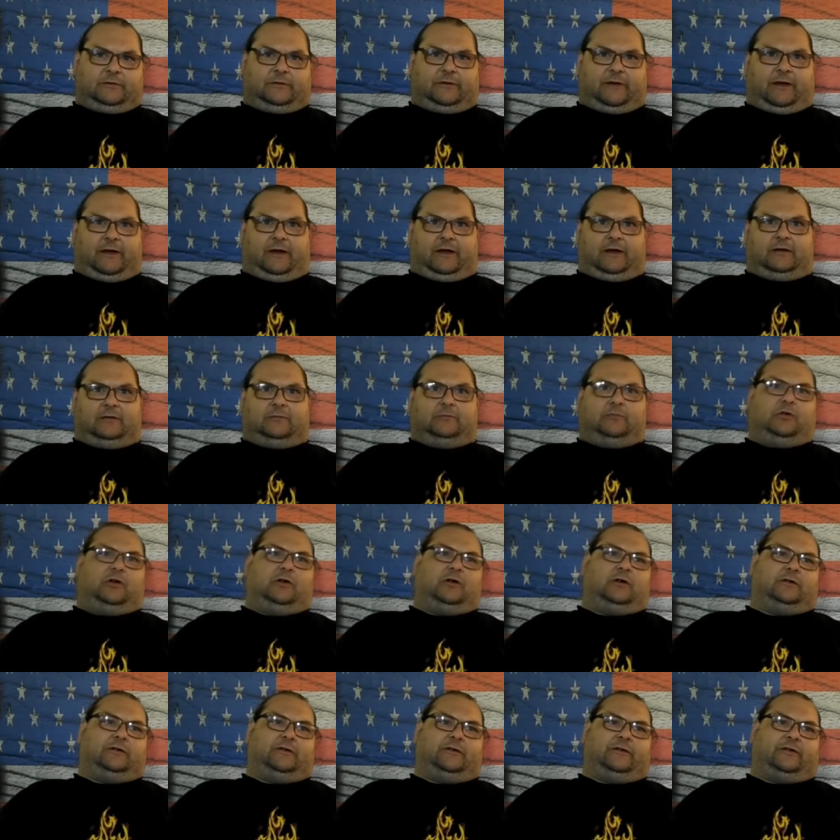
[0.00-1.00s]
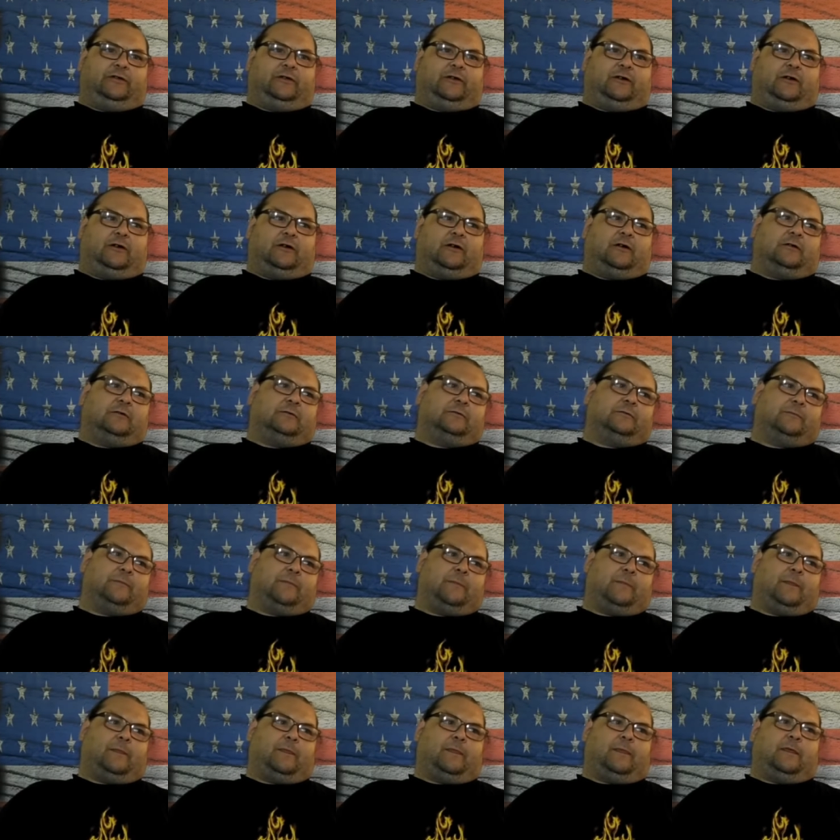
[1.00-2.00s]
Dan Baldessar
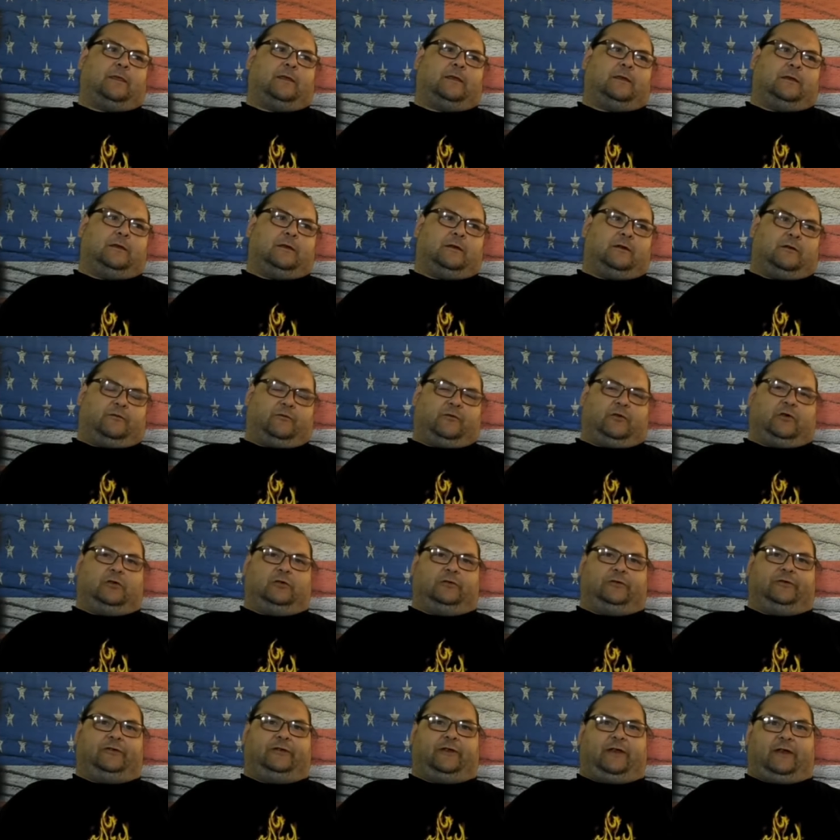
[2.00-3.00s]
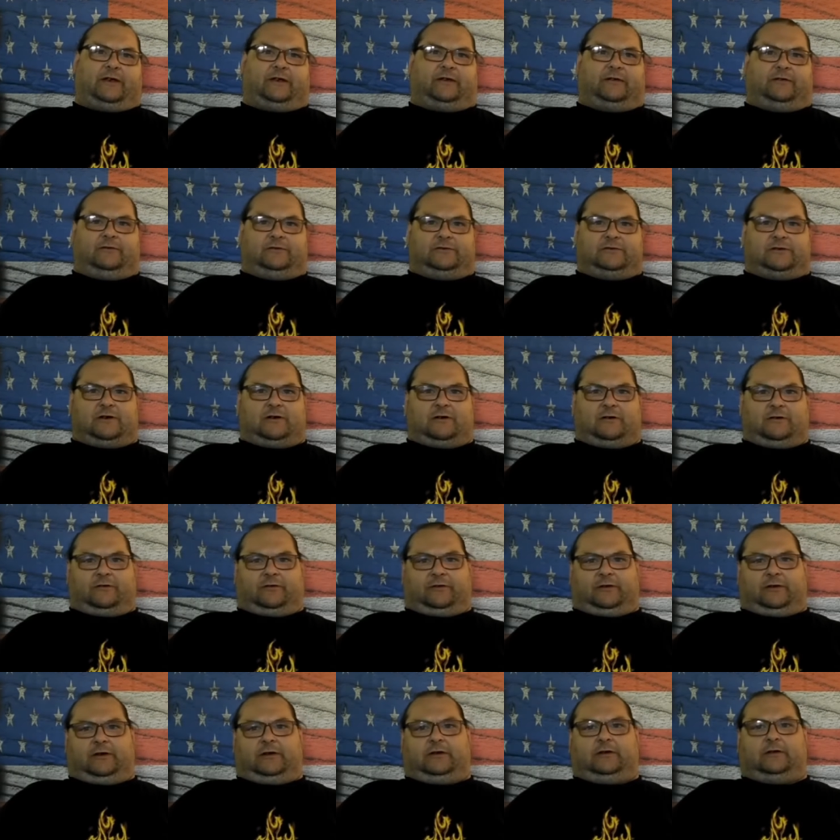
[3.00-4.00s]
of Colts Neck, New
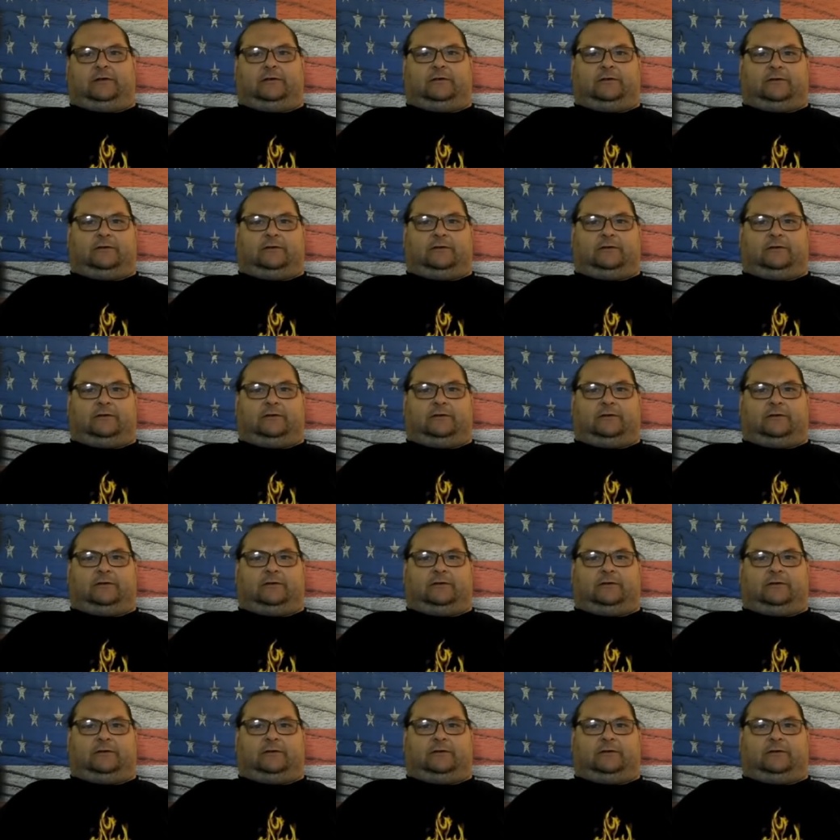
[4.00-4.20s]
Jersey.